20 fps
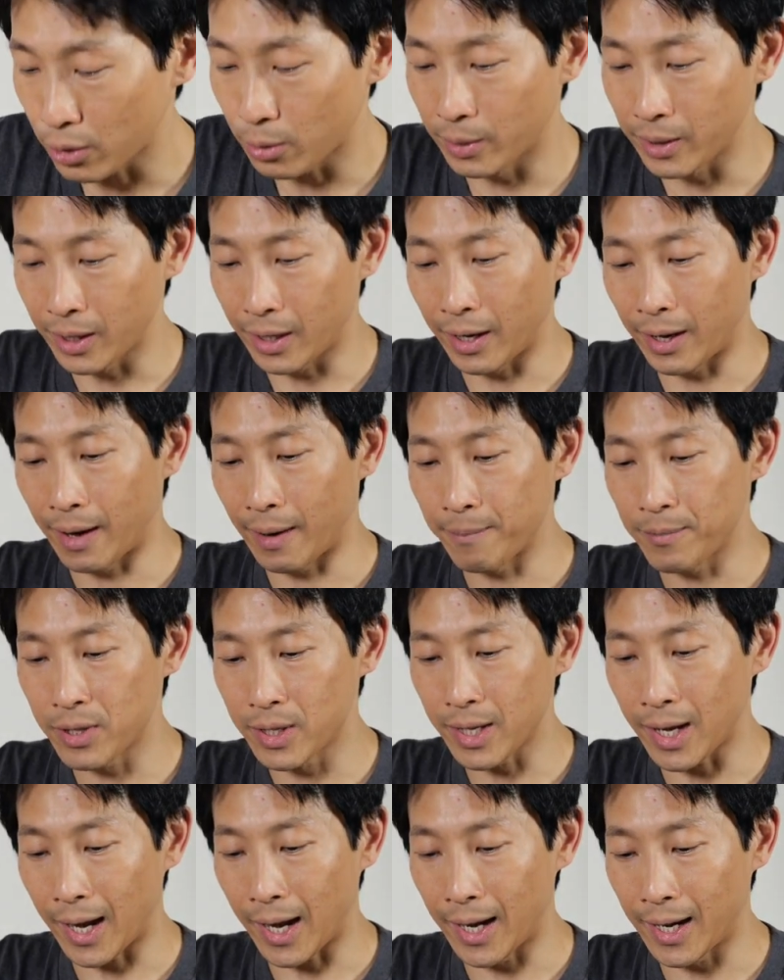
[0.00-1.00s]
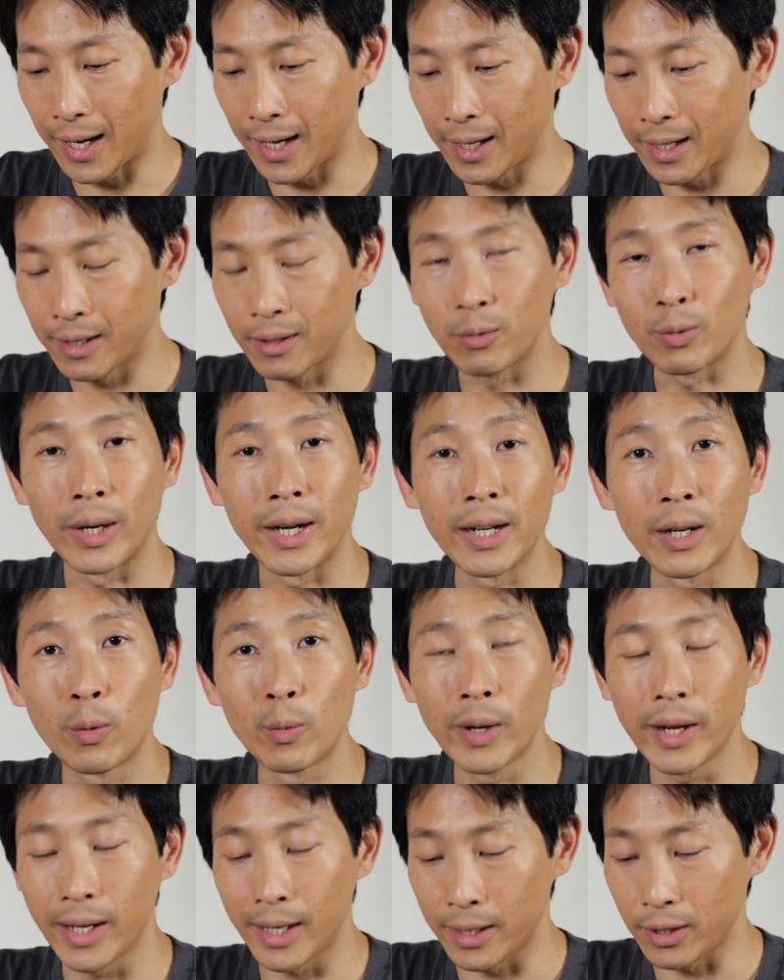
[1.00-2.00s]
20 amps and right
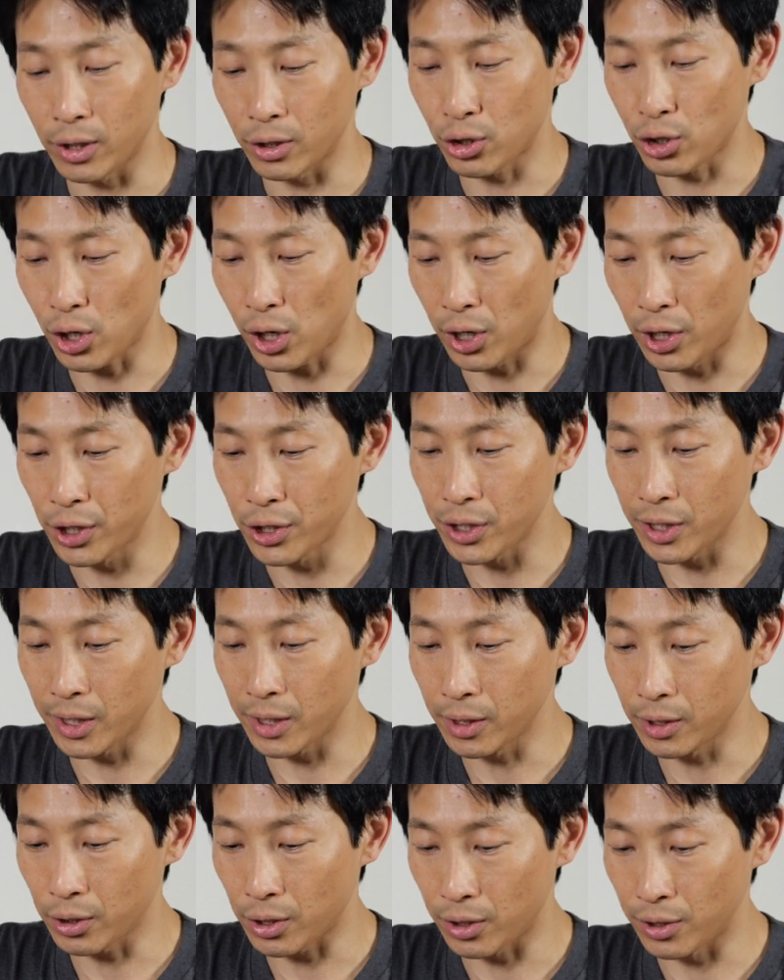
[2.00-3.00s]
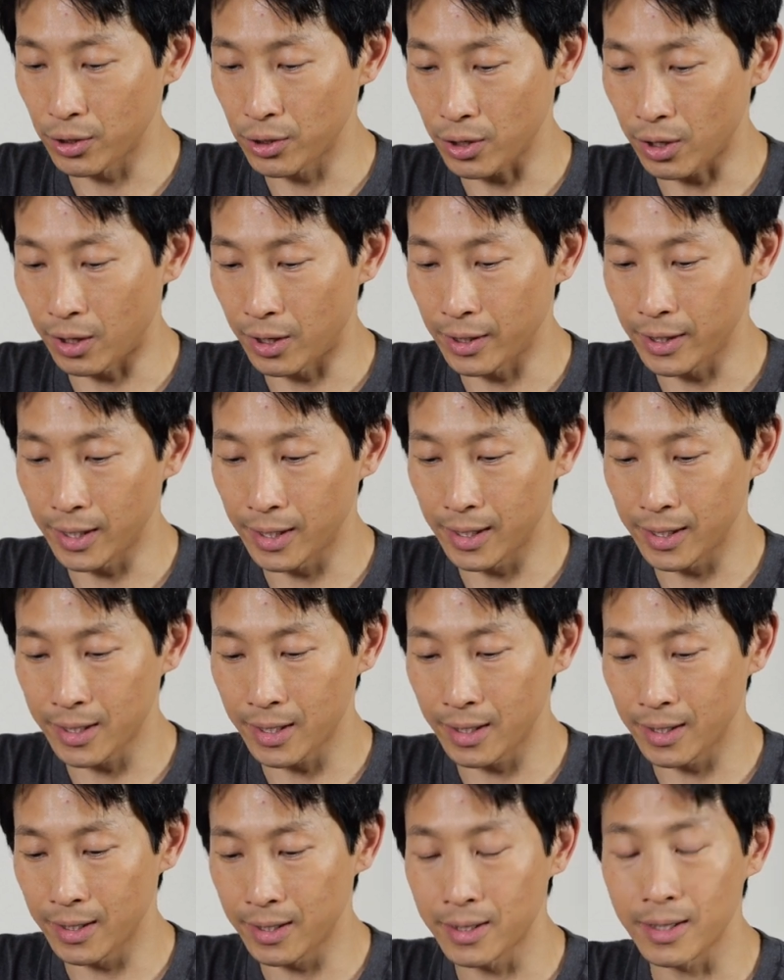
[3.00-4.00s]
away the charging turns on and it
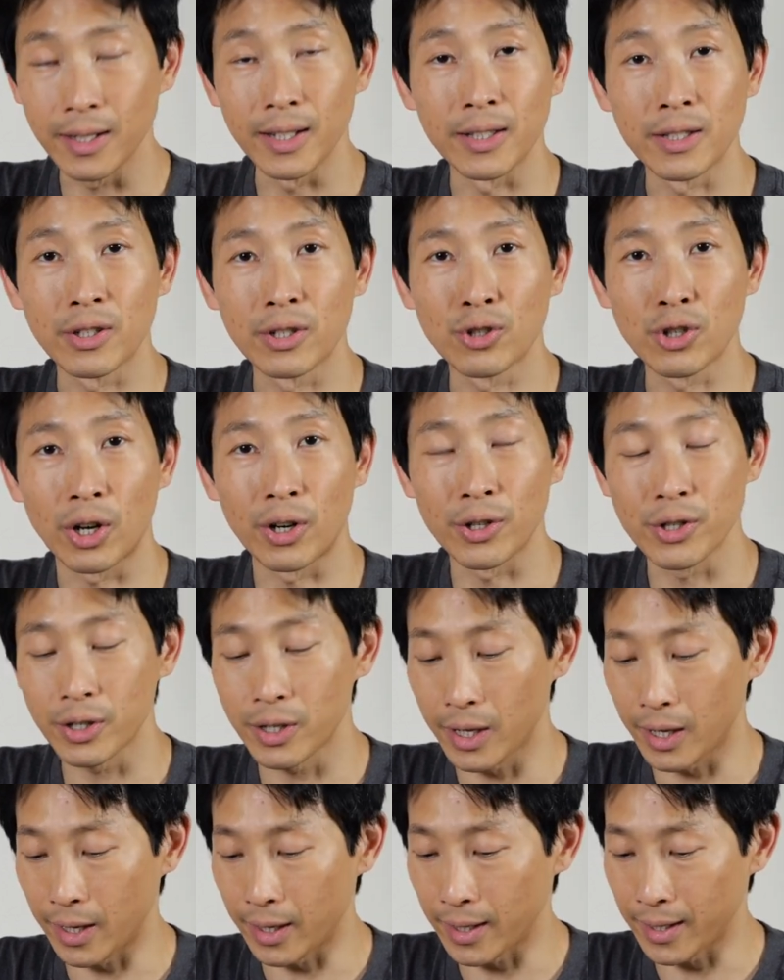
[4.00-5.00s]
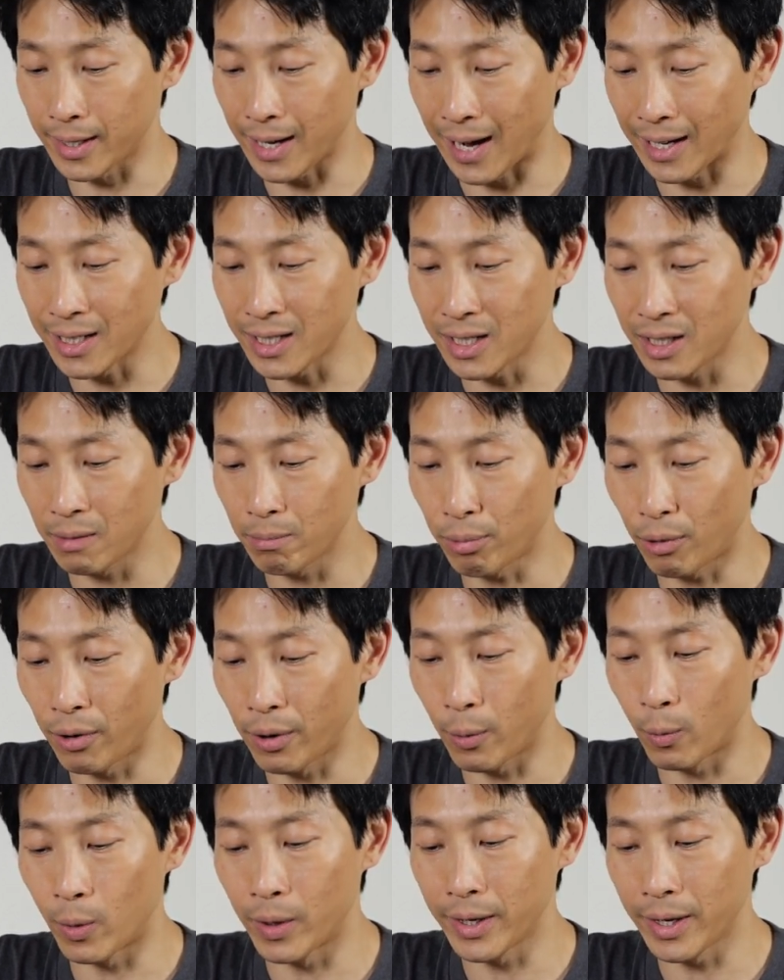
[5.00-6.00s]
says it's charging at
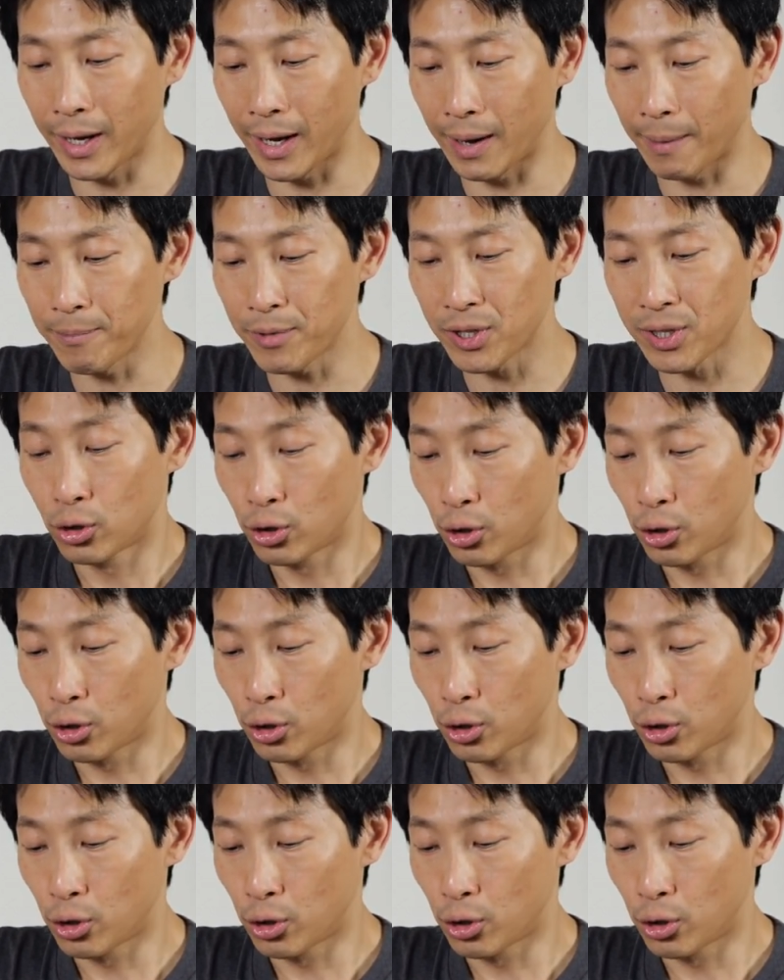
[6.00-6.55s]
19.1 amps,